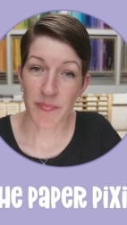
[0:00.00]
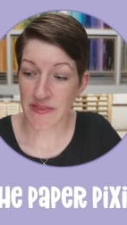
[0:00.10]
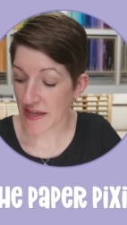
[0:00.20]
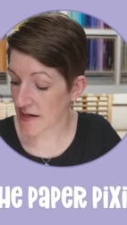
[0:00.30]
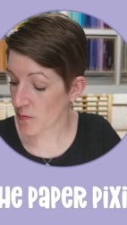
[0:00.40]

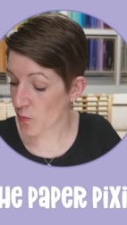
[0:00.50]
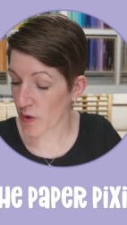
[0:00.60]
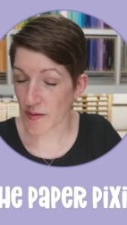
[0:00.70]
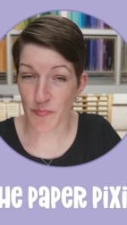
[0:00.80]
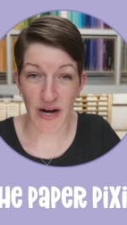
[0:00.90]
But then
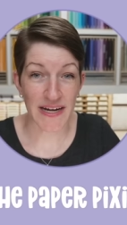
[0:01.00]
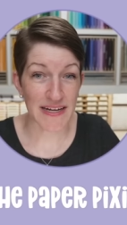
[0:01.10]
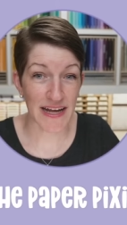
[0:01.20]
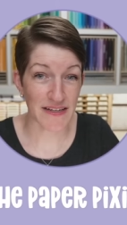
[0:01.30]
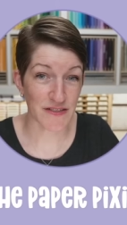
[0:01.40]
what Brian
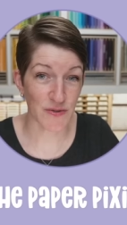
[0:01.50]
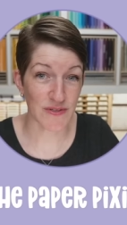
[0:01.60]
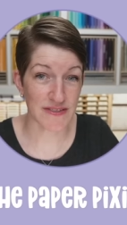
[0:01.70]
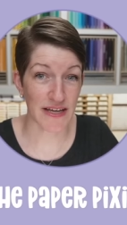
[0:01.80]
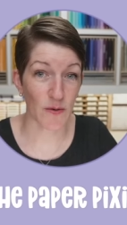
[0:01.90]
and I
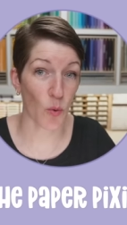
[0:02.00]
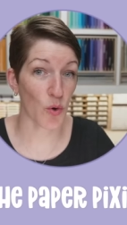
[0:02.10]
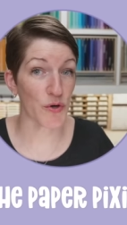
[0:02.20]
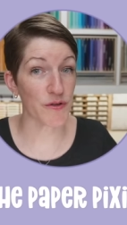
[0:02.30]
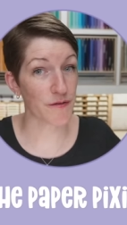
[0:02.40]
do is then
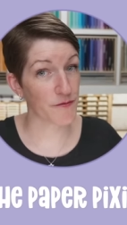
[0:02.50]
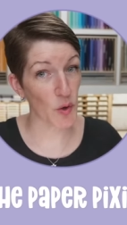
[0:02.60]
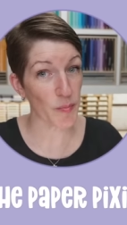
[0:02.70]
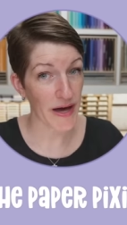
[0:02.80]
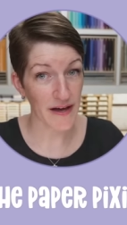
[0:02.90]
order the
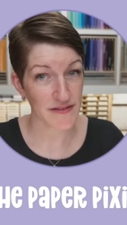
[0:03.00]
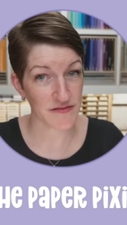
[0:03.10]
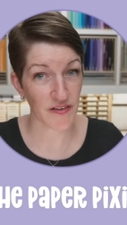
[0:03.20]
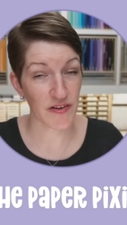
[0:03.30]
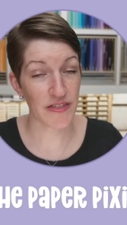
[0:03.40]
full
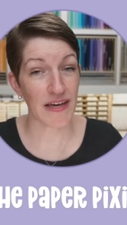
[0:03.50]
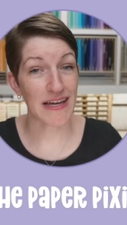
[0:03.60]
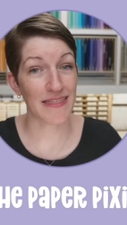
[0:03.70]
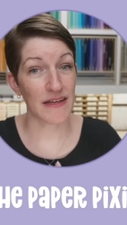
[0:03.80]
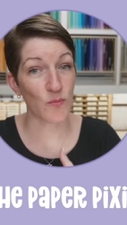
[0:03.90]
packs of
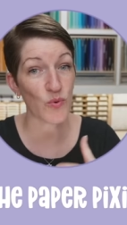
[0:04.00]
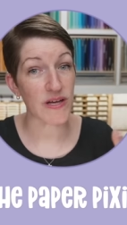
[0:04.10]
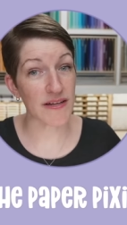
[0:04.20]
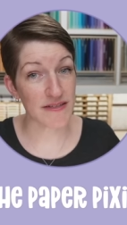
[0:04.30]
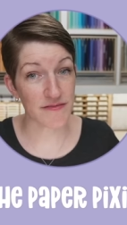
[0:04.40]
everything and then
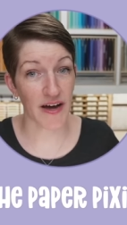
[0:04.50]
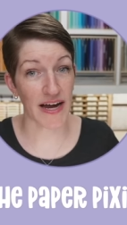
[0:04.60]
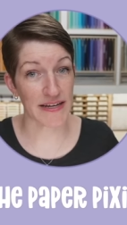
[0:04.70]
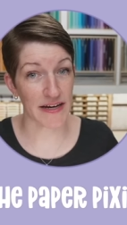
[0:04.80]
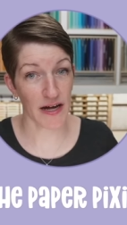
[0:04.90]
we
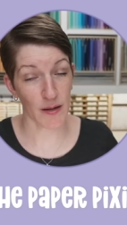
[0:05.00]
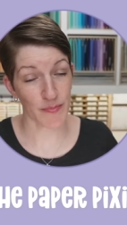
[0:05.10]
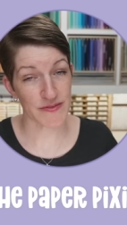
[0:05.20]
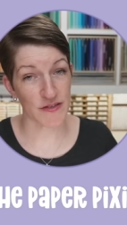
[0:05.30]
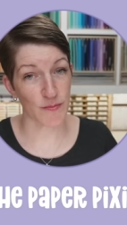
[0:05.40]
divide it
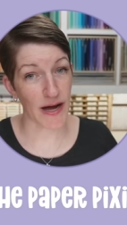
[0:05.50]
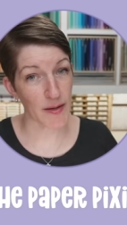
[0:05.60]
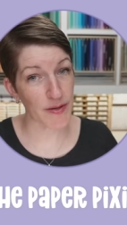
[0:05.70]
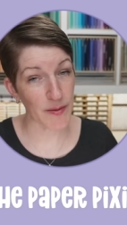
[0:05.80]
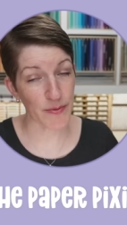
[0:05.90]
up. So
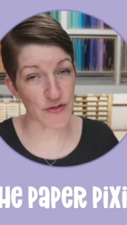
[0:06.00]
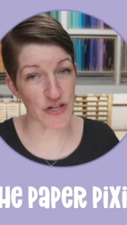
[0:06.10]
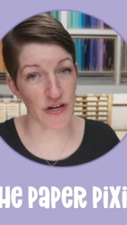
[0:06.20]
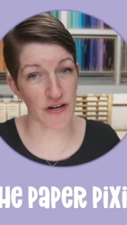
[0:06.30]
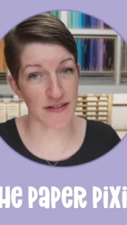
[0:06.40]
my paper
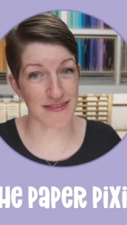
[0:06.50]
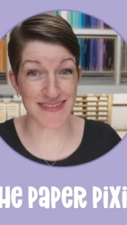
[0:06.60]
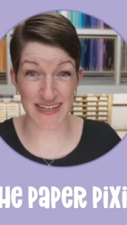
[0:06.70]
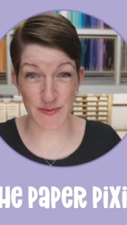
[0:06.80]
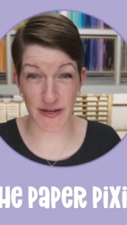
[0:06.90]
share
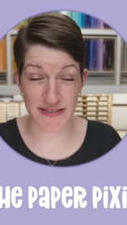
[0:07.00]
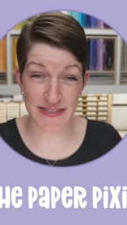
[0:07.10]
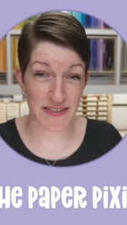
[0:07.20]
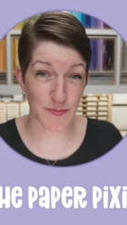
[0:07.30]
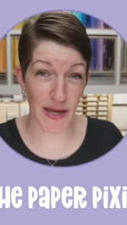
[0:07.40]
is six by
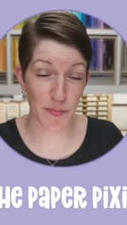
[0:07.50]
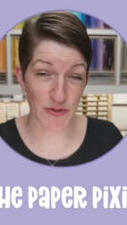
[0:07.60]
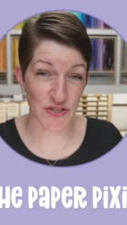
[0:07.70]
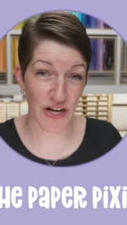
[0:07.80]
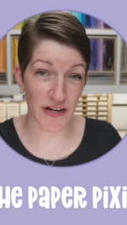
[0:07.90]
six
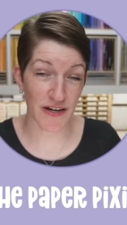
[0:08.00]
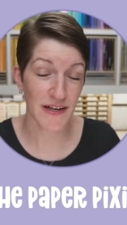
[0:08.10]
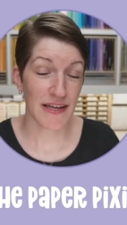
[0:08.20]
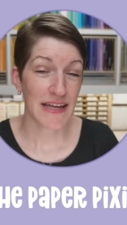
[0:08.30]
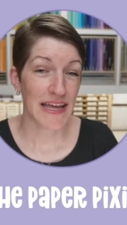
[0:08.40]
paper share.